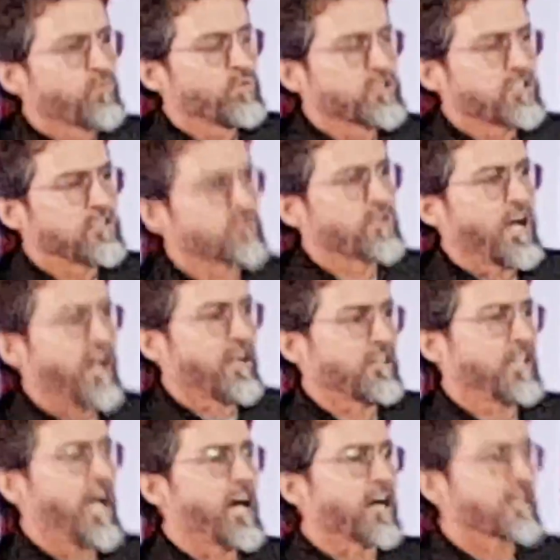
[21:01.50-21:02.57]
which is
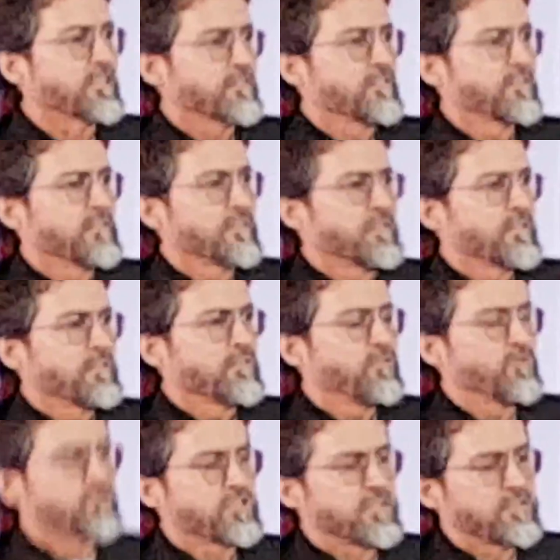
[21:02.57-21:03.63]
akhlaq.
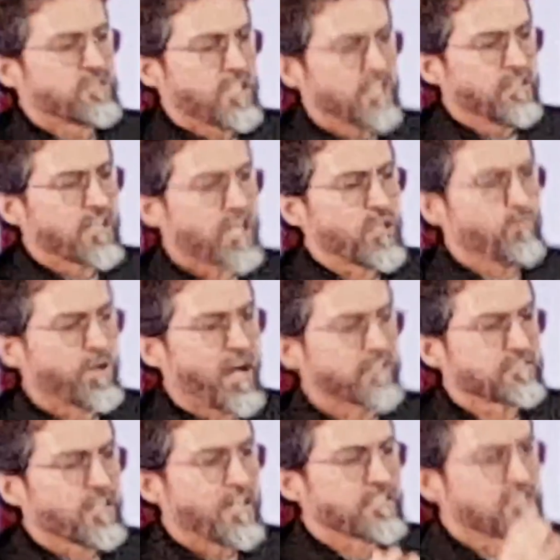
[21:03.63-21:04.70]
Sayyidina Qibr
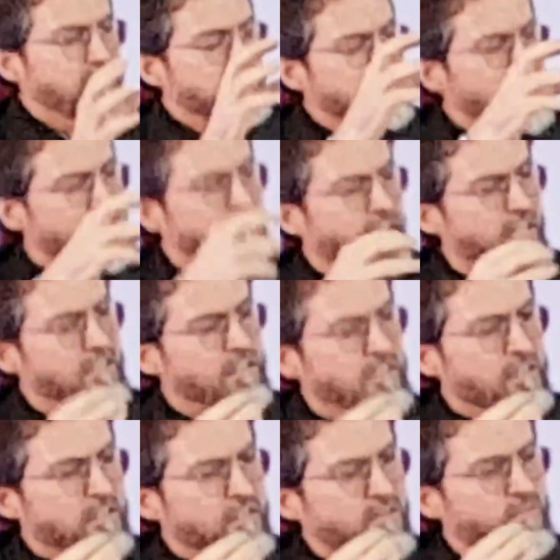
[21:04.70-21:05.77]
Abbas, he said that
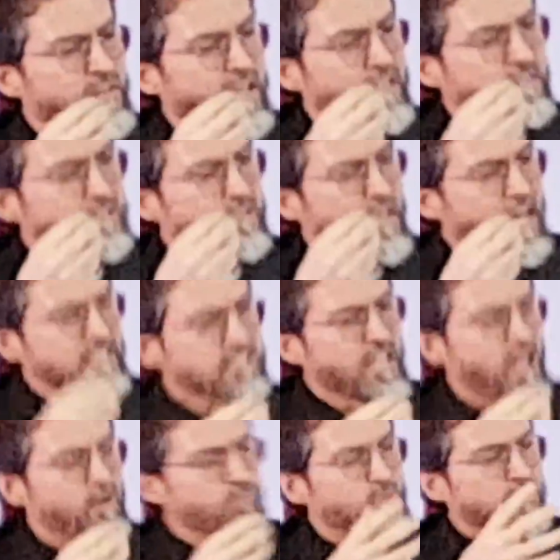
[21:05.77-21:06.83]

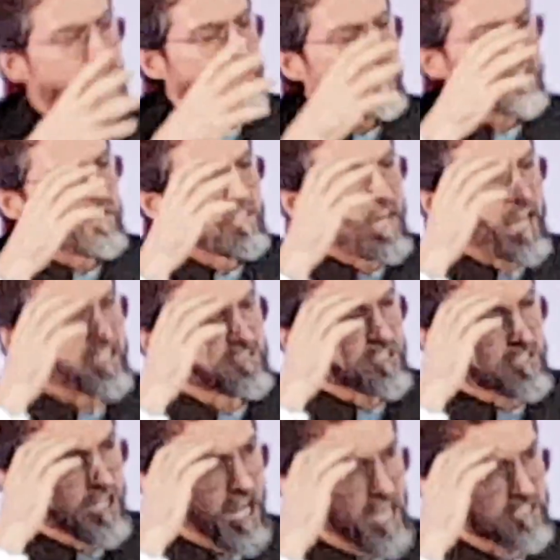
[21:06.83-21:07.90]
adab has a
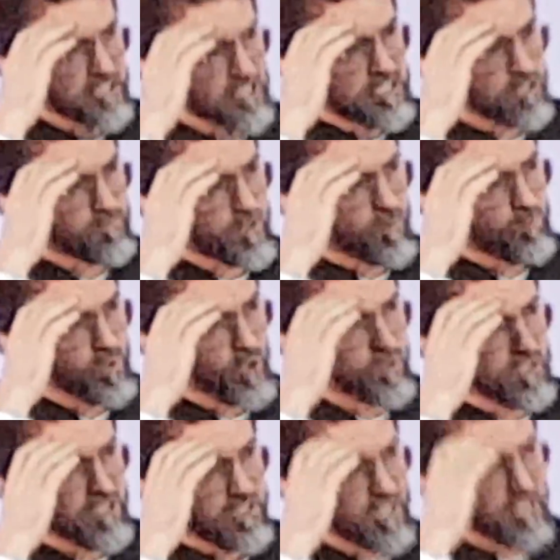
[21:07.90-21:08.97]
cognitive
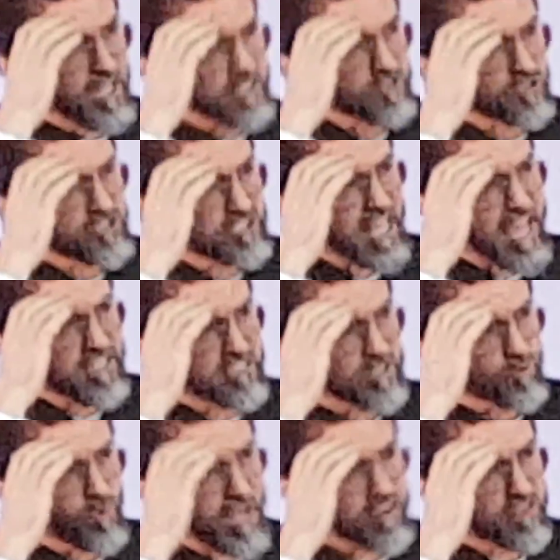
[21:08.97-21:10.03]
component, an
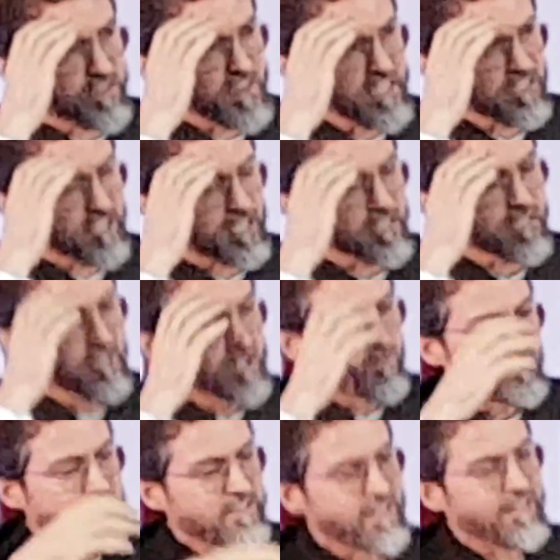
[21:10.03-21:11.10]
understanding, right thinking,
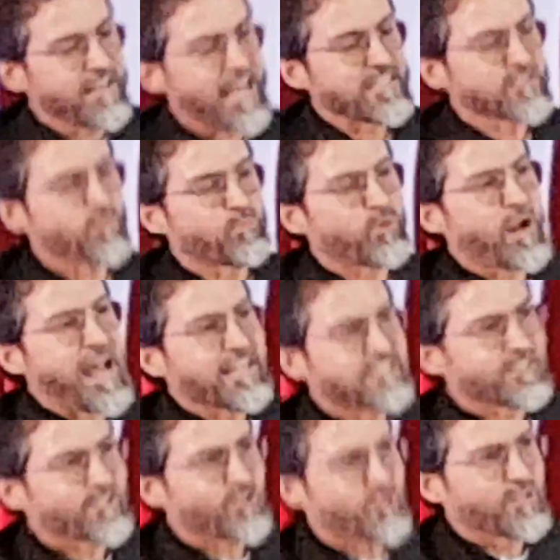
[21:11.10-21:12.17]
but then it has a
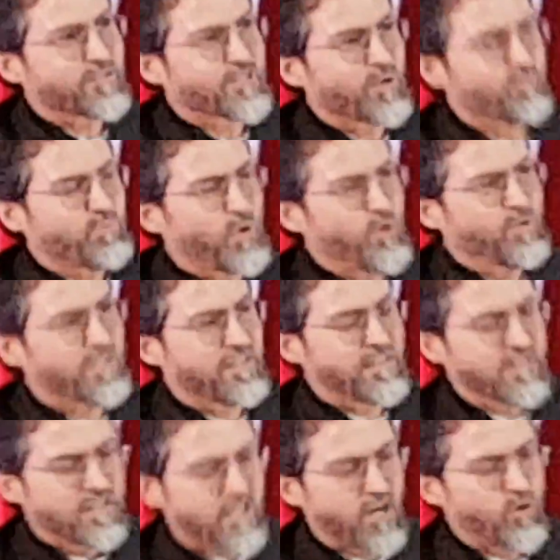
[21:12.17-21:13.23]
practical component,
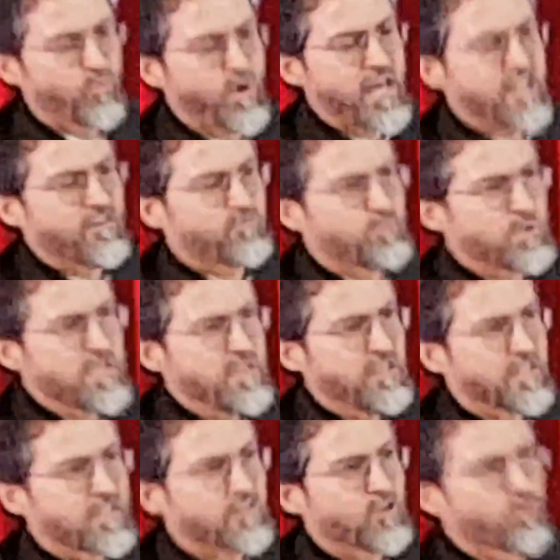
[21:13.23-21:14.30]
a way of
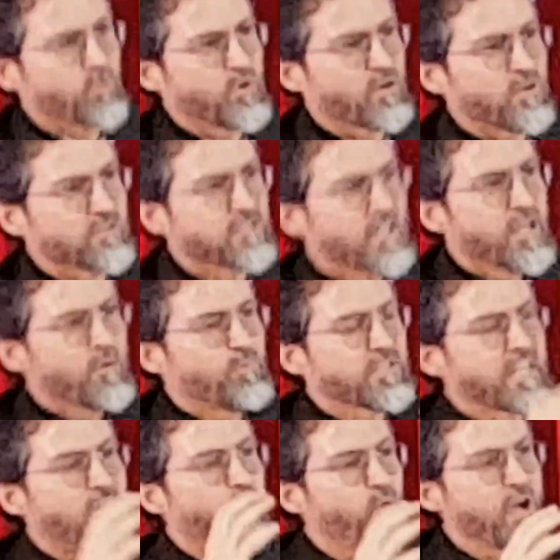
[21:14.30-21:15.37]
being in the world. But
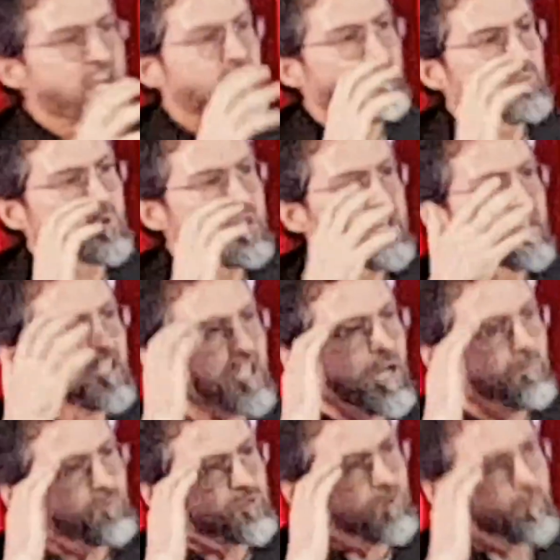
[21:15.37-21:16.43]
that way of being
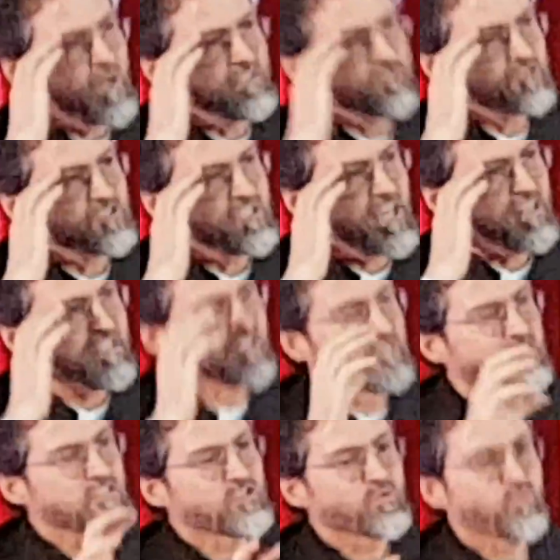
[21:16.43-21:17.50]
comes from understanding,
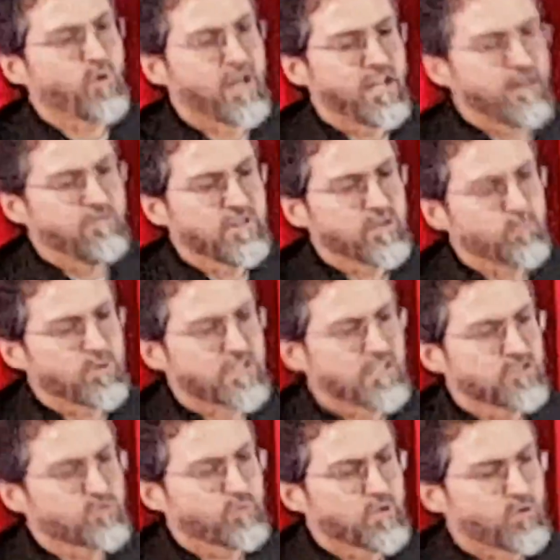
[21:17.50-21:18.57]
and this is why everything
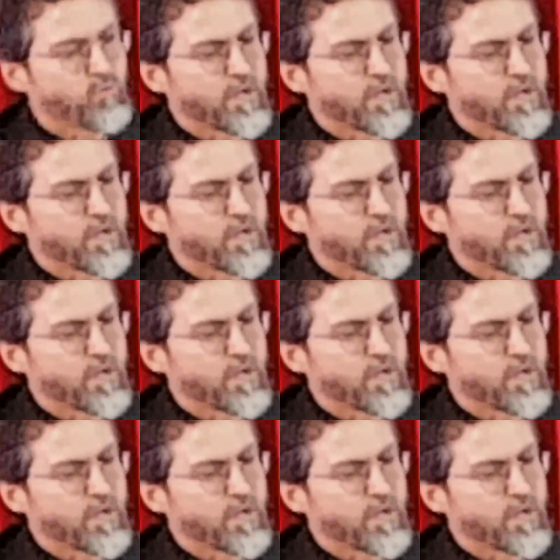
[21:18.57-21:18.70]
begins with the